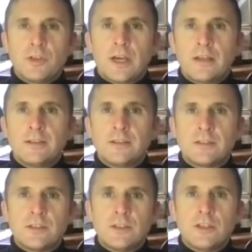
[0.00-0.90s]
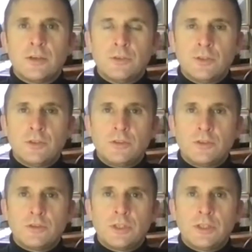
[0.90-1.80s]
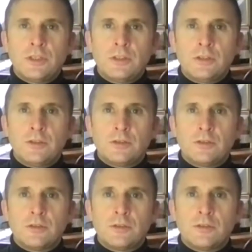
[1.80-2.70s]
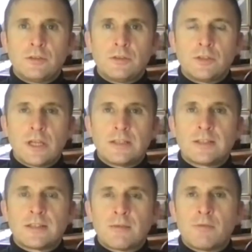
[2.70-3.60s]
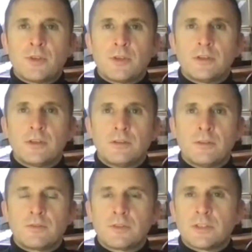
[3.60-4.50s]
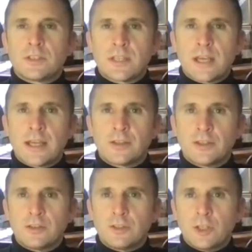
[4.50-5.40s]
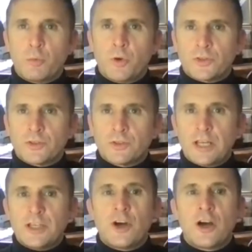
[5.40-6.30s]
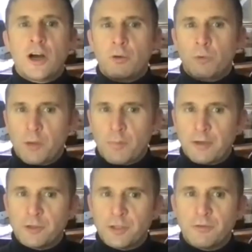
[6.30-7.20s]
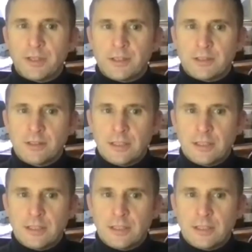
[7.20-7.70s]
And, you know, the in Systema, there's a saying that, you know, what's in your heart will come out through your fist.